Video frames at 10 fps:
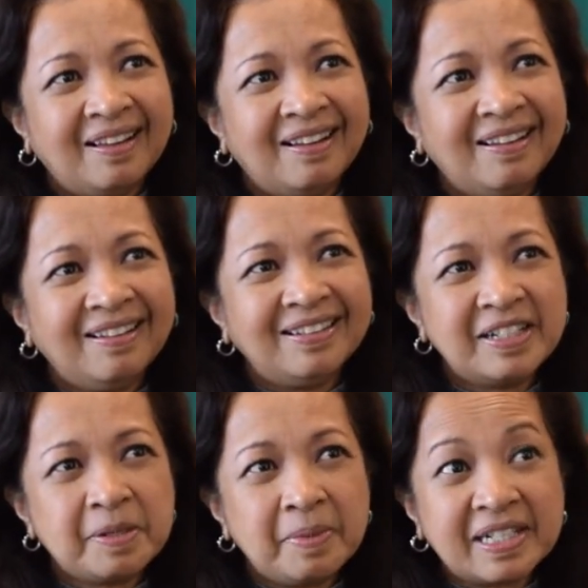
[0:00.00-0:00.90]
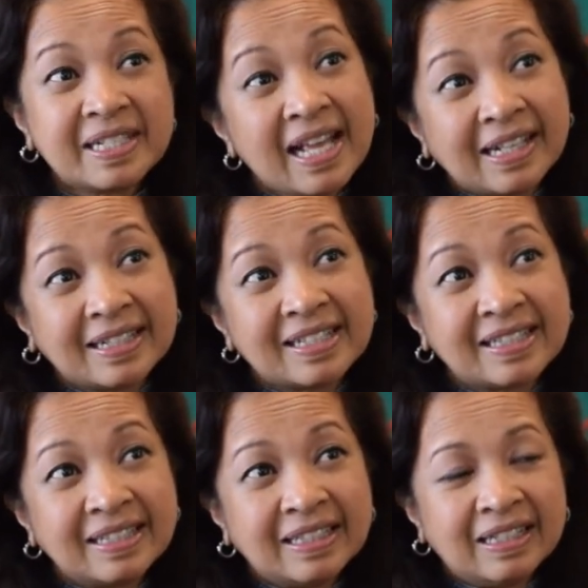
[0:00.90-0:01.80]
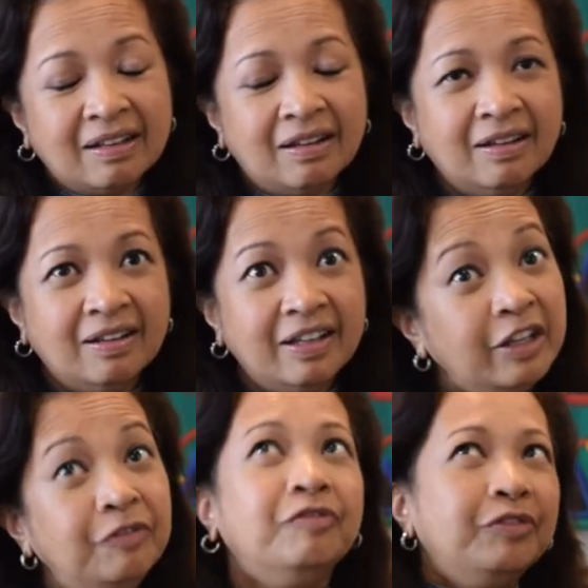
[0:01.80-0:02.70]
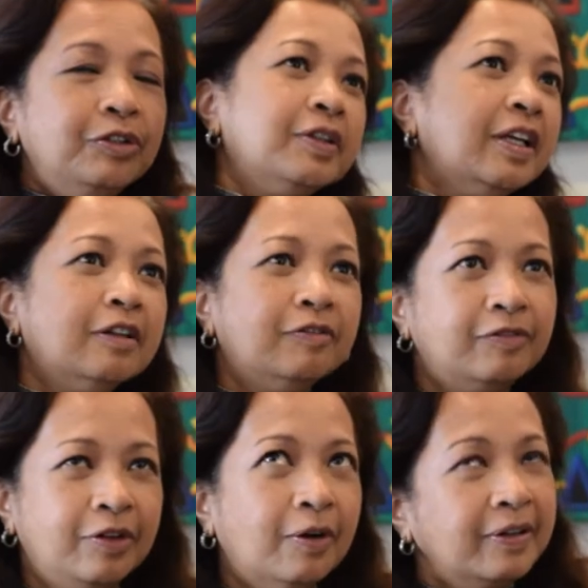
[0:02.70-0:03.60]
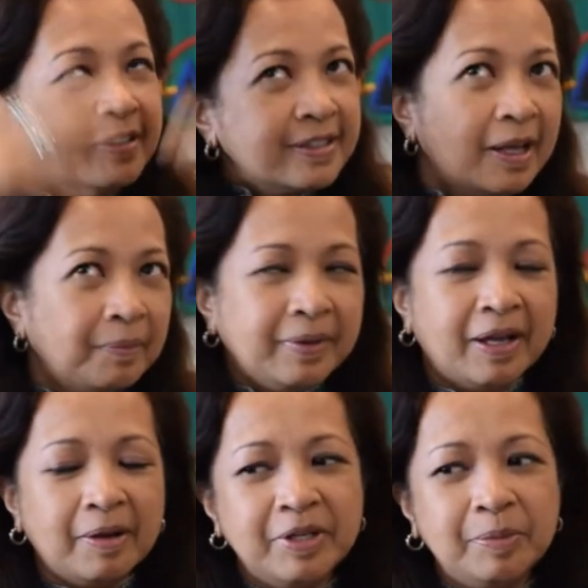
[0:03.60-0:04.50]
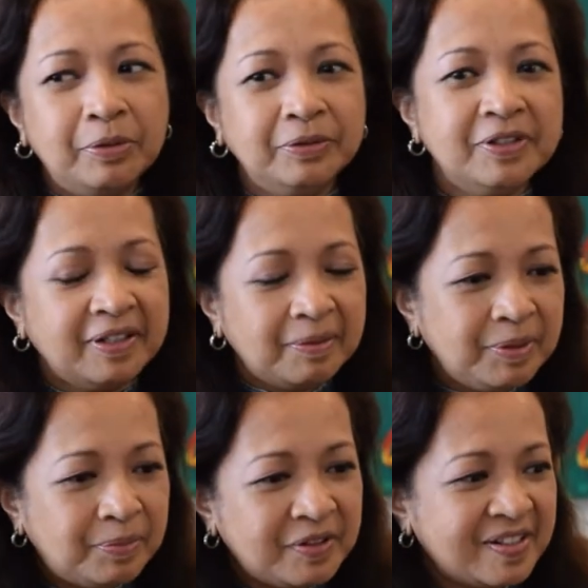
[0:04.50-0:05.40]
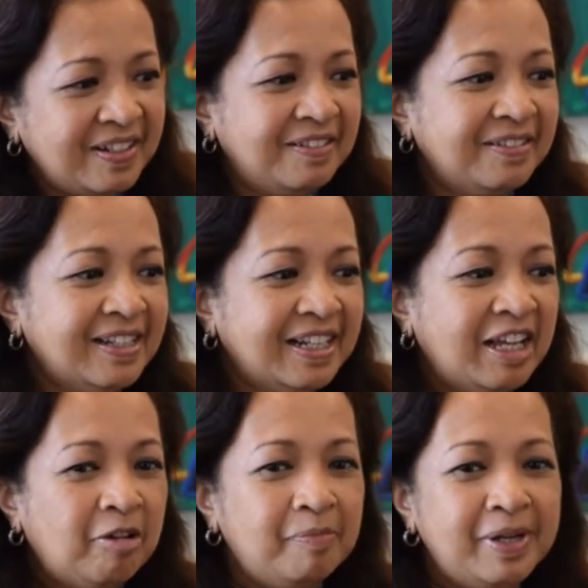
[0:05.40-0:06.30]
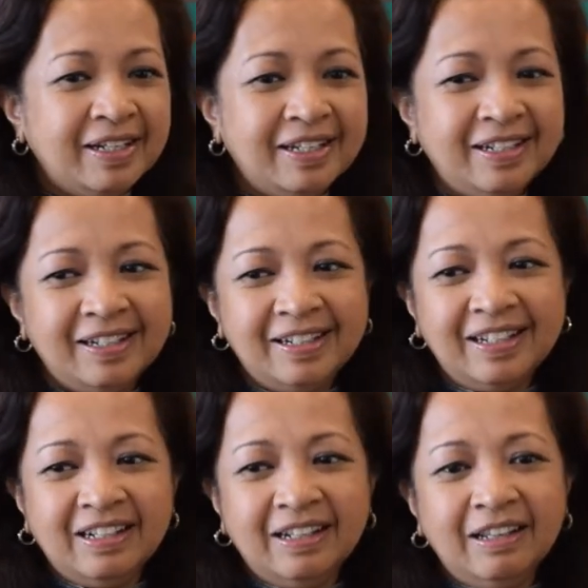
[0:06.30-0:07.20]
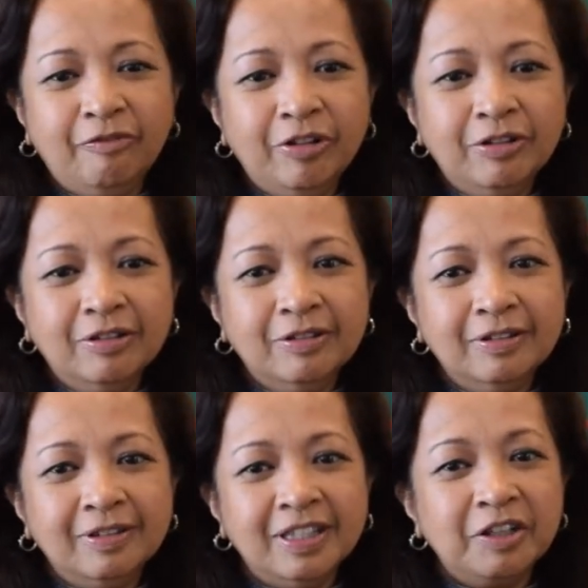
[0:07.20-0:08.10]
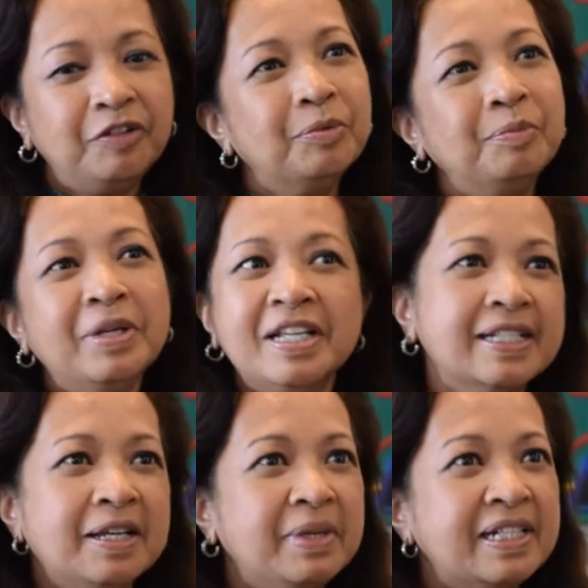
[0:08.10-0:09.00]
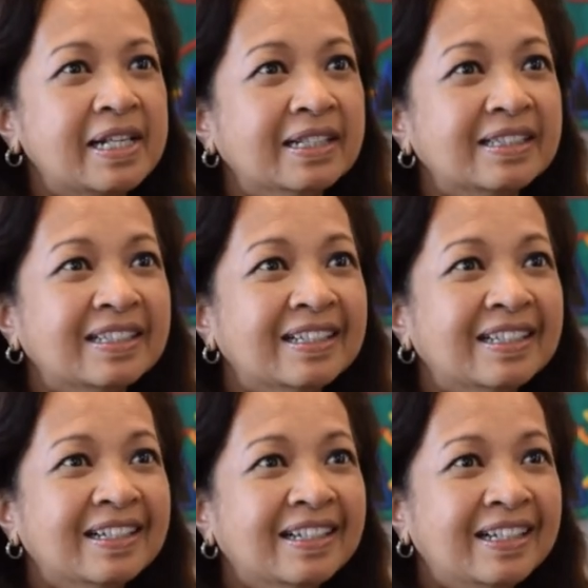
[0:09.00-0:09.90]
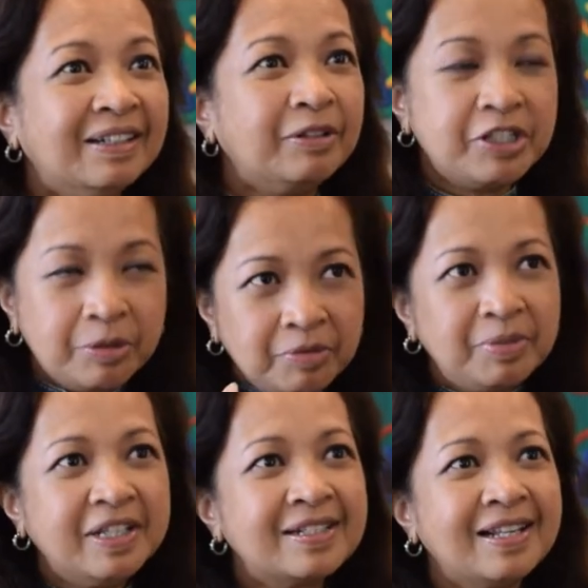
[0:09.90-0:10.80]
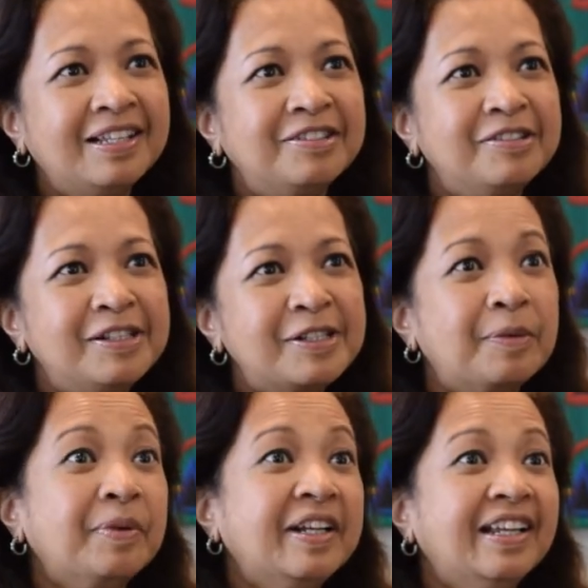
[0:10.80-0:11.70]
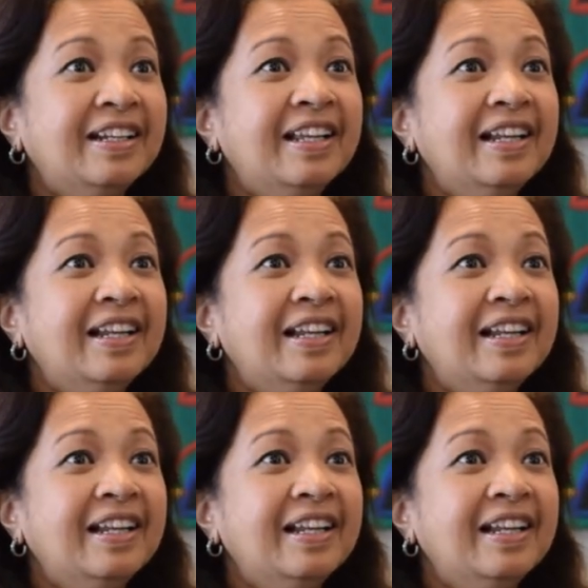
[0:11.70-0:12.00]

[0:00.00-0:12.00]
It doesn't make sense. If you think of God as omnipotent, omnipresent and all that. But if you think of human beings, then it makes sense. Because human beings like to discriminate.